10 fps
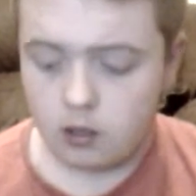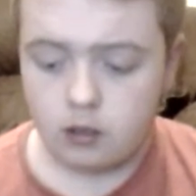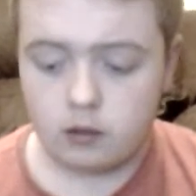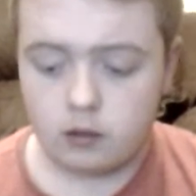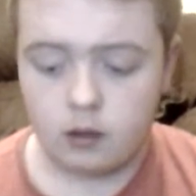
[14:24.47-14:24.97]

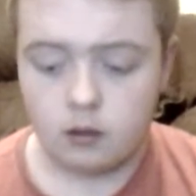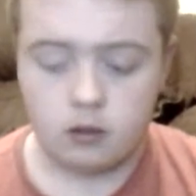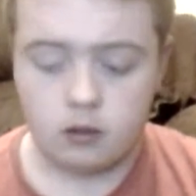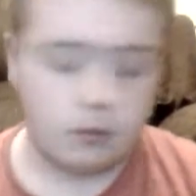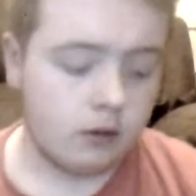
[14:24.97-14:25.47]
So
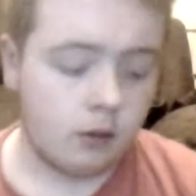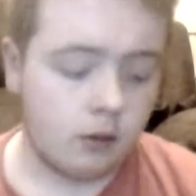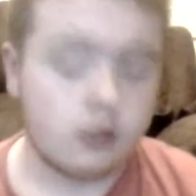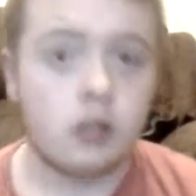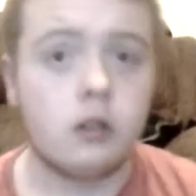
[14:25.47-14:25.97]
there's not much
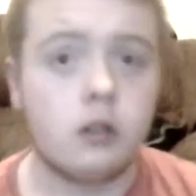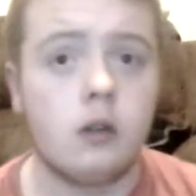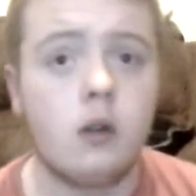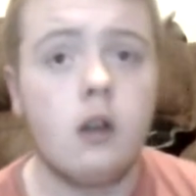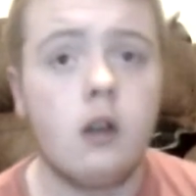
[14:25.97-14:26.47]
I can do.
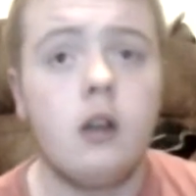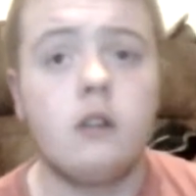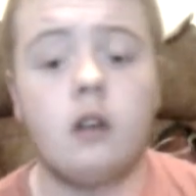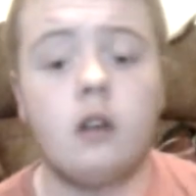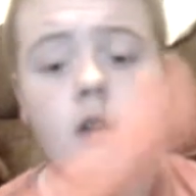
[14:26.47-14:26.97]

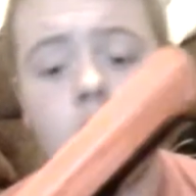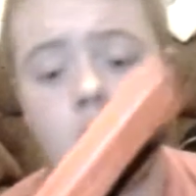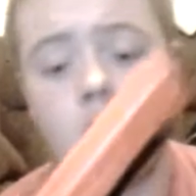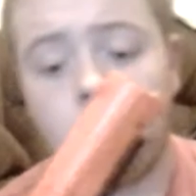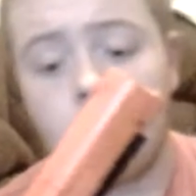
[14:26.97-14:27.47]
So
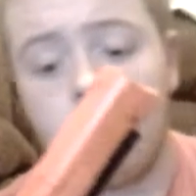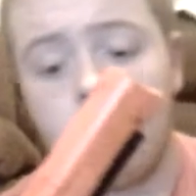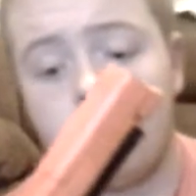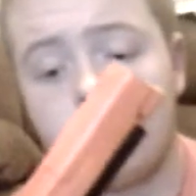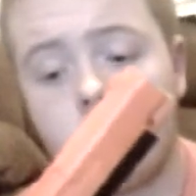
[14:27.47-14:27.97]
uh, I hope you've
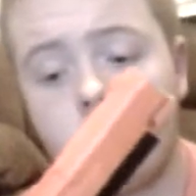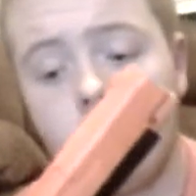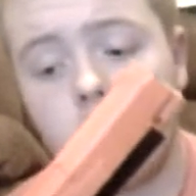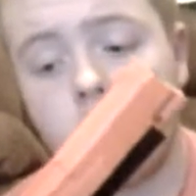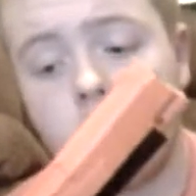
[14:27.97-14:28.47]

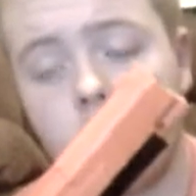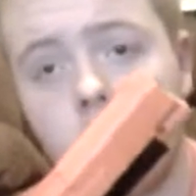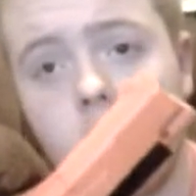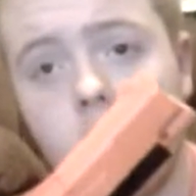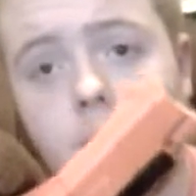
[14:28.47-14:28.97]
enjoyed.
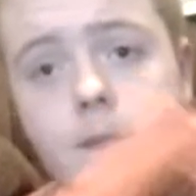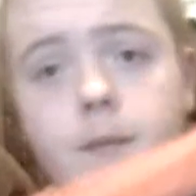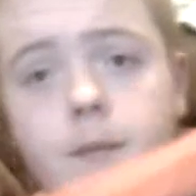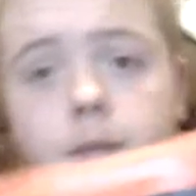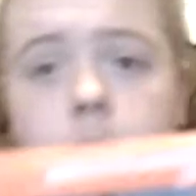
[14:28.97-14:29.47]
Um,
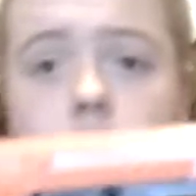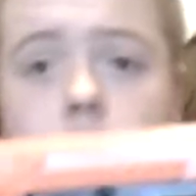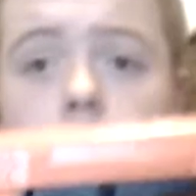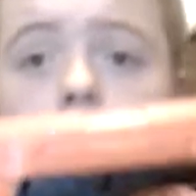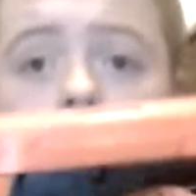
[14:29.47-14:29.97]

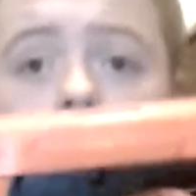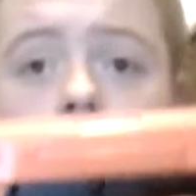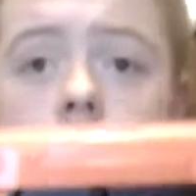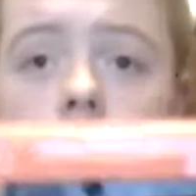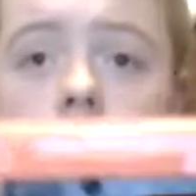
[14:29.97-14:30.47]
it's a
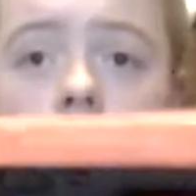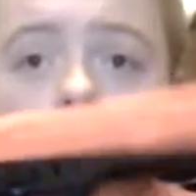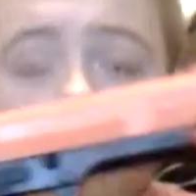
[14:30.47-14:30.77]
nice gun,